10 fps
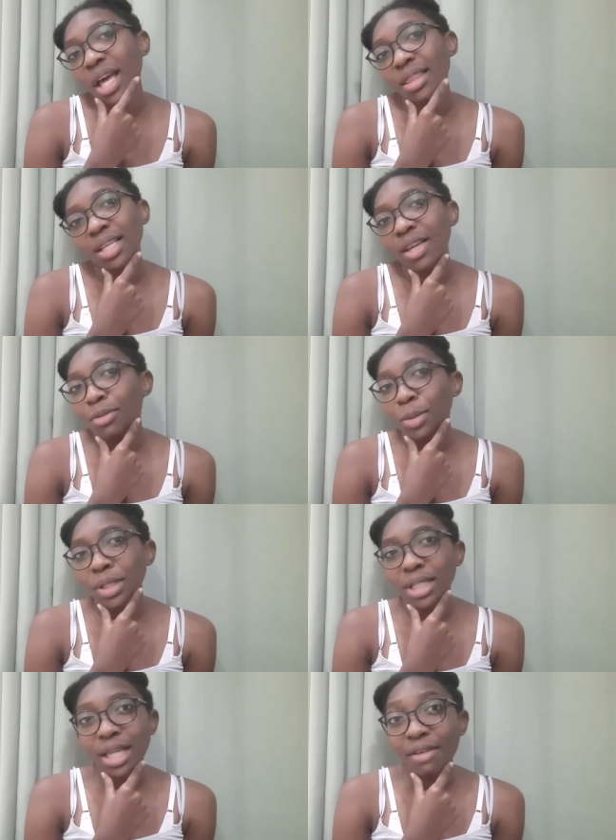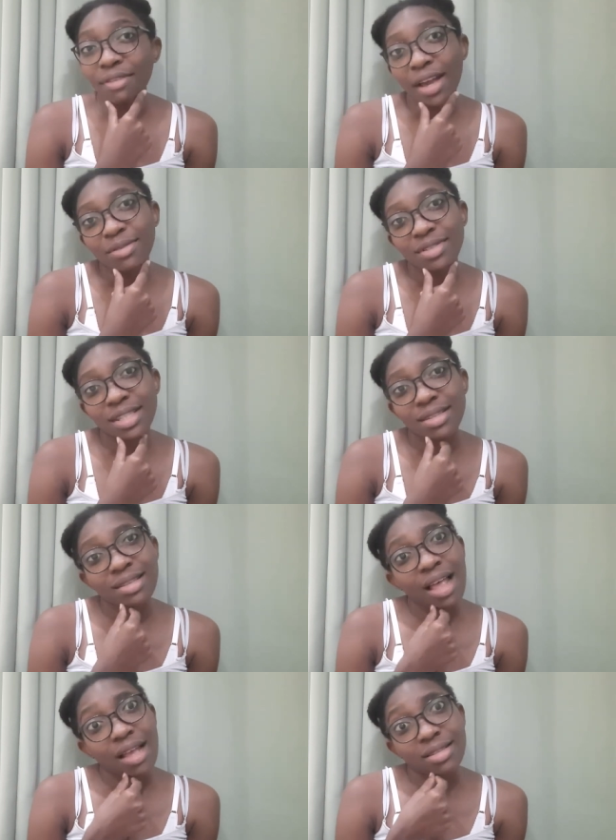I think everybody did get fives
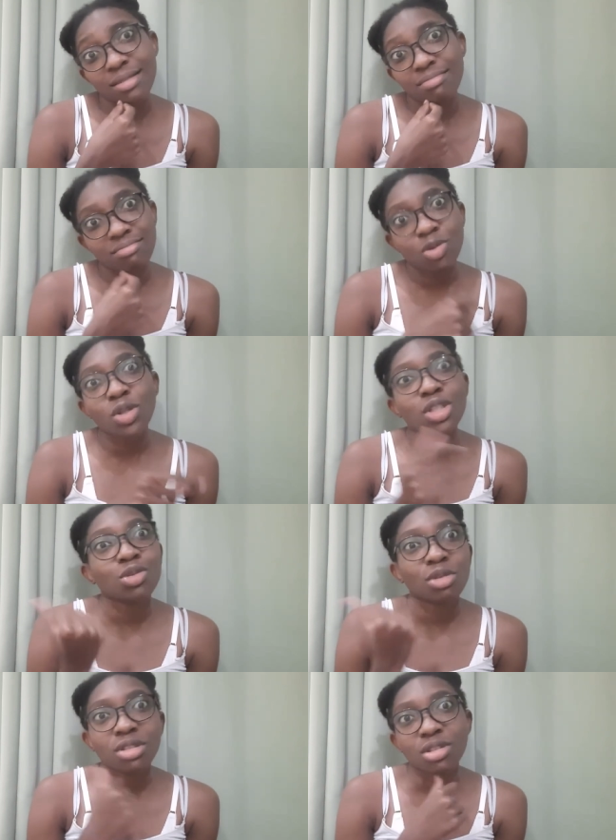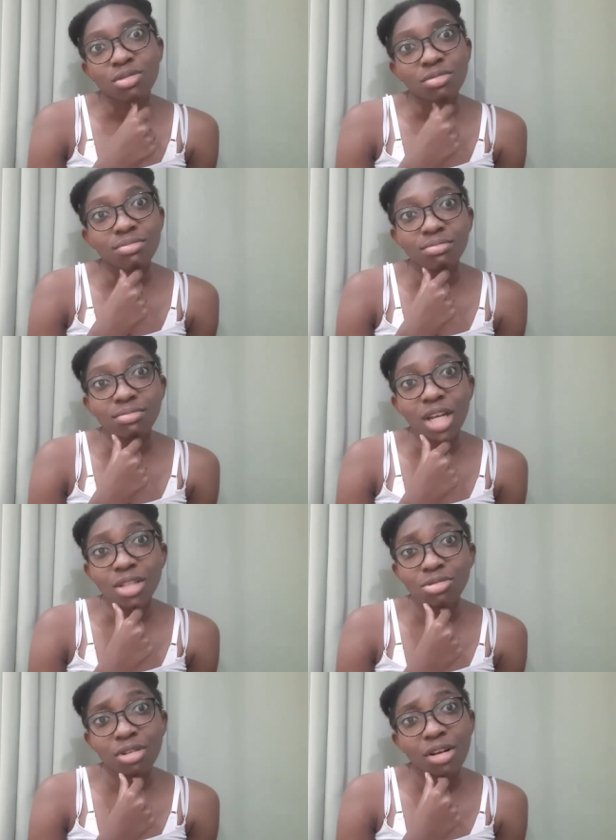last 2022
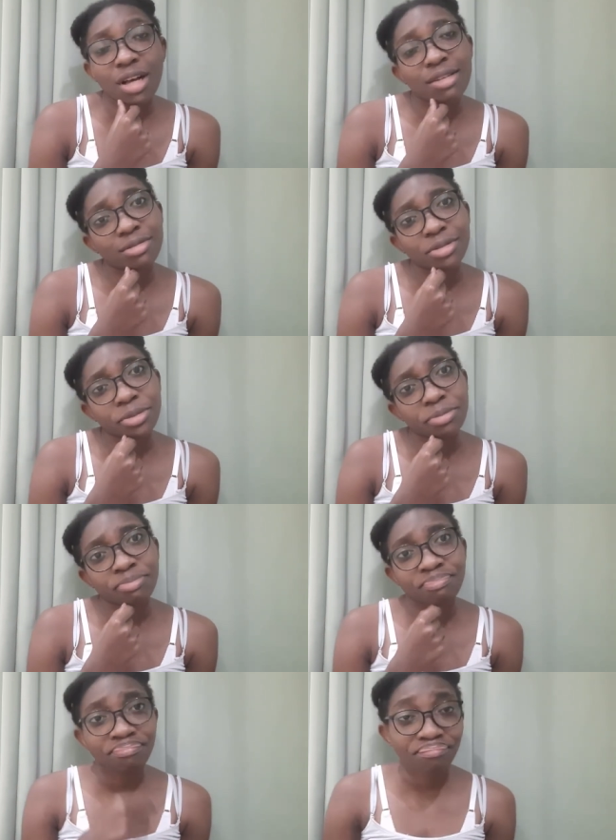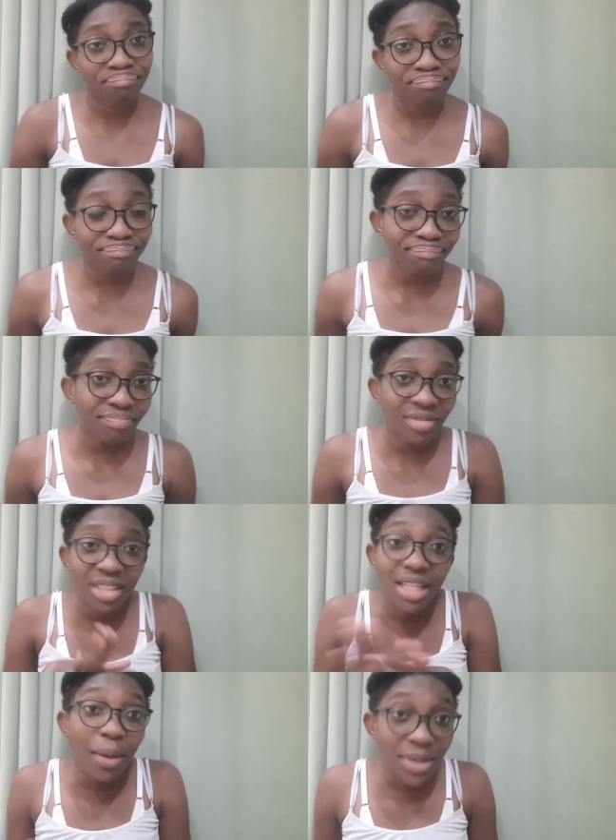as well. I don't know.
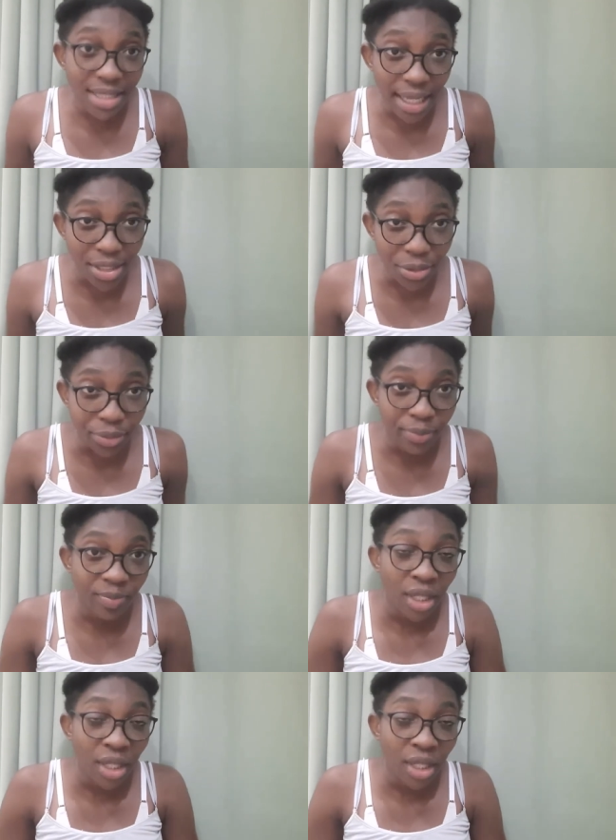That was ghetto.